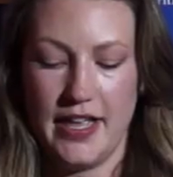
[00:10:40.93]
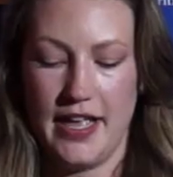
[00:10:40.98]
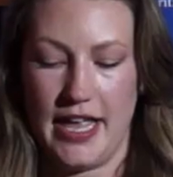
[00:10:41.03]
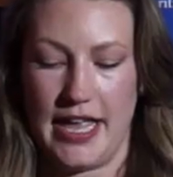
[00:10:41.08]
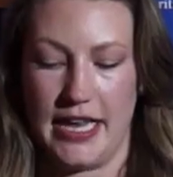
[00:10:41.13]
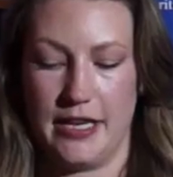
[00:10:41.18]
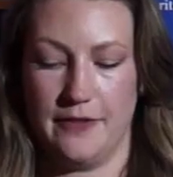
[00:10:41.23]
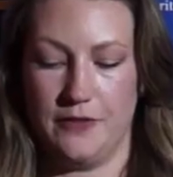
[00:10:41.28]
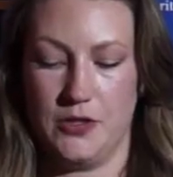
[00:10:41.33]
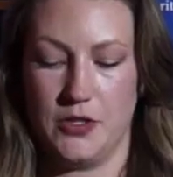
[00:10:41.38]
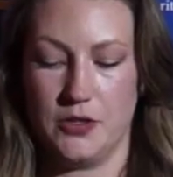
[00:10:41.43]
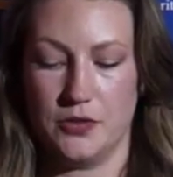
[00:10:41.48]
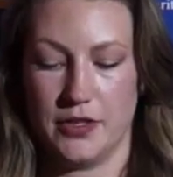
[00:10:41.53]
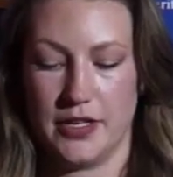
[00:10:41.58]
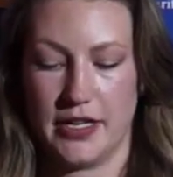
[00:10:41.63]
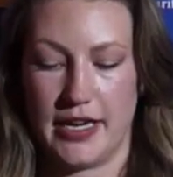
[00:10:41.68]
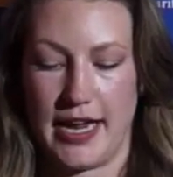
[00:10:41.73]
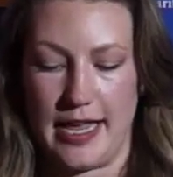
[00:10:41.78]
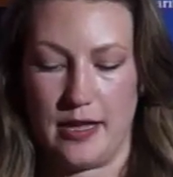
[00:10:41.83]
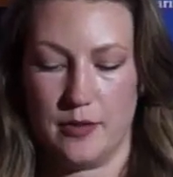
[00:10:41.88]
And if you
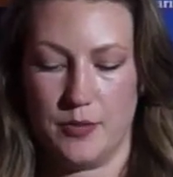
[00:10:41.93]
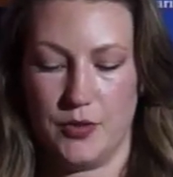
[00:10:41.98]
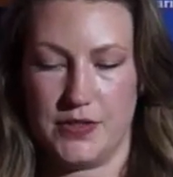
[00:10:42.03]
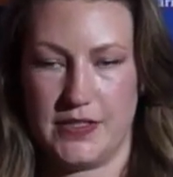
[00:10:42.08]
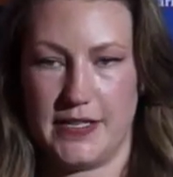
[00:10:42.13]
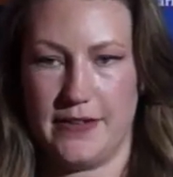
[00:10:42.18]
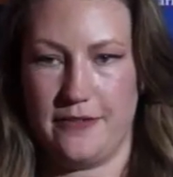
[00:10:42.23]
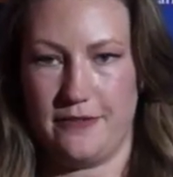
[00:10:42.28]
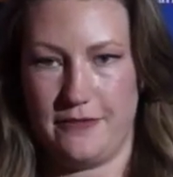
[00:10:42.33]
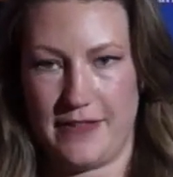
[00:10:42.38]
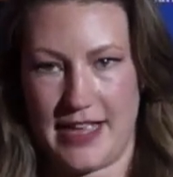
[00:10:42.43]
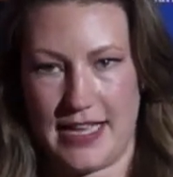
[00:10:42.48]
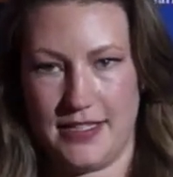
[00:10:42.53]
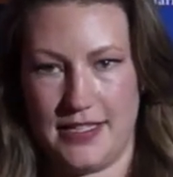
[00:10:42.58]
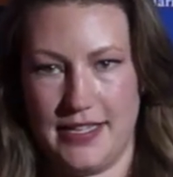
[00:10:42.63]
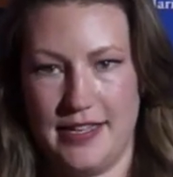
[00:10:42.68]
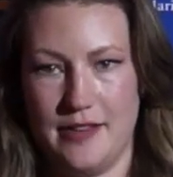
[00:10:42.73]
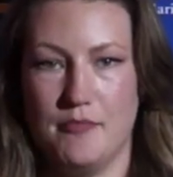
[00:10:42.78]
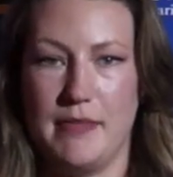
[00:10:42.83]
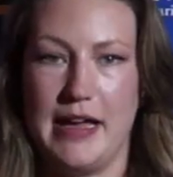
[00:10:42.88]
were able to
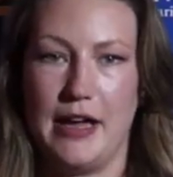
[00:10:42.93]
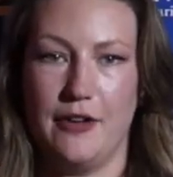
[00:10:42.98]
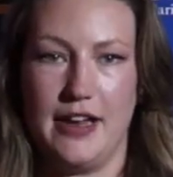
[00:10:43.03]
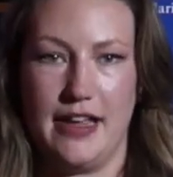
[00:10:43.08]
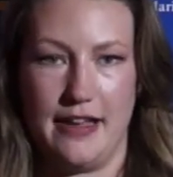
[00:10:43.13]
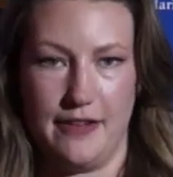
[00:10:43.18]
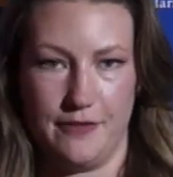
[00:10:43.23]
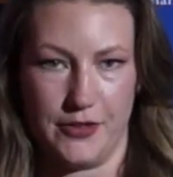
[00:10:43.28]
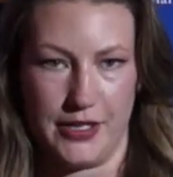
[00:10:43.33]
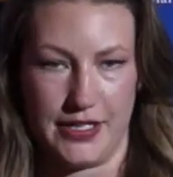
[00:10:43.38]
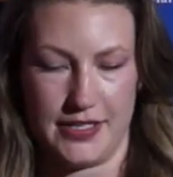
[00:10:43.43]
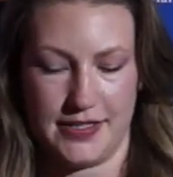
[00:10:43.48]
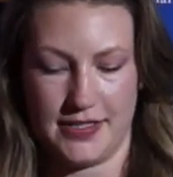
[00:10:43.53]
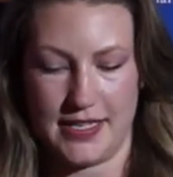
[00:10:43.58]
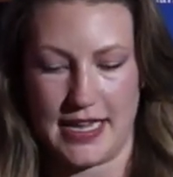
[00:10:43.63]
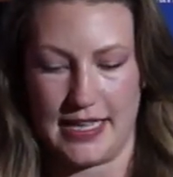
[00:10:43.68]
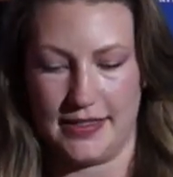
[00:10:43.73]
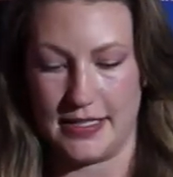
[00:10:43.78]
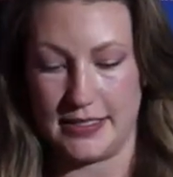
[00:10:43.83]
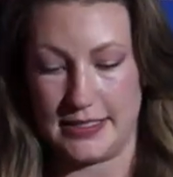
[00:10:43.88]
fit Mount Everest
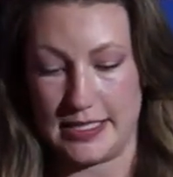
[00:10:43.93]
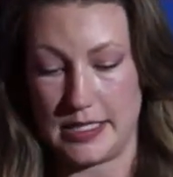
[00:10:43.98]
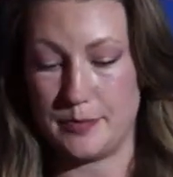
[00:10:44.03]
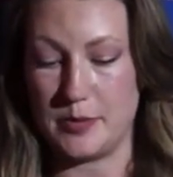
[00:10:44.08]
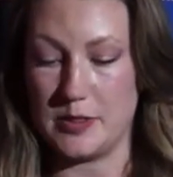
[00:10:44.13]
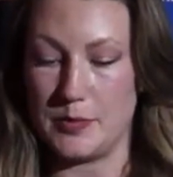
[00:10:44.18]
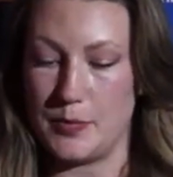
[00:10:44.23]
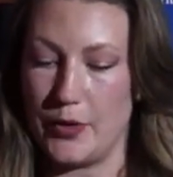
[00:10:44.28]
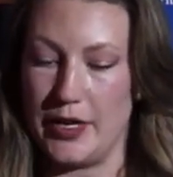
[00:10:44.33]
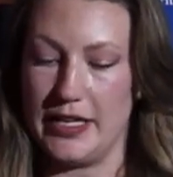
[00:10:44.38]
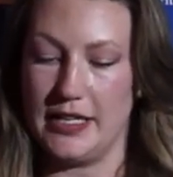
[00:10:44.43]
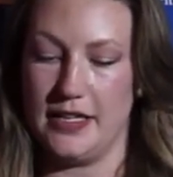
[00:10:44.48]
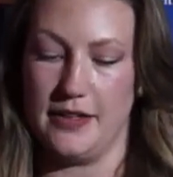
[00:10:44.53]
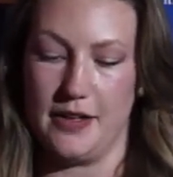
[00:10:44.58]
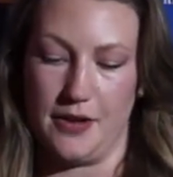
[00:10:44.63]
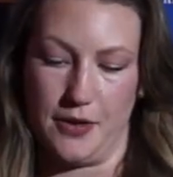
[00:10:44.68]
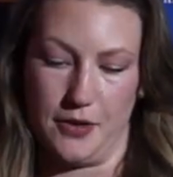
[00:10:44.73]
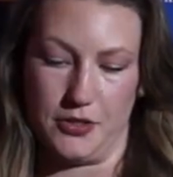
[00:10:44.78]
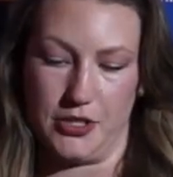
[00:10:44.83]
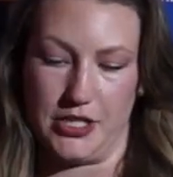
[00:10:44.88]
at the deepest point in
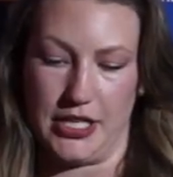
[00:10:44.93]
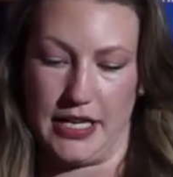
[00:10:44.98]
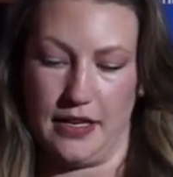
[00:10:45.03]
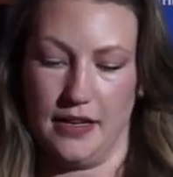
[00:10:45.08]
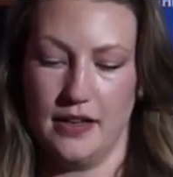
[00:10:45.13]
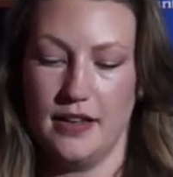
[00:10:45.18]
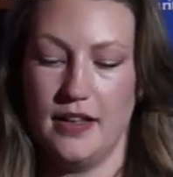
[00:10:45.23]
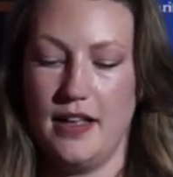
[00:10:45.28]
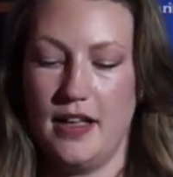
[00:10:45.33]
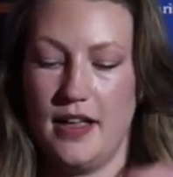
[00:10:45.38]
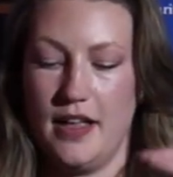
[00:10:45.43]
the ocean,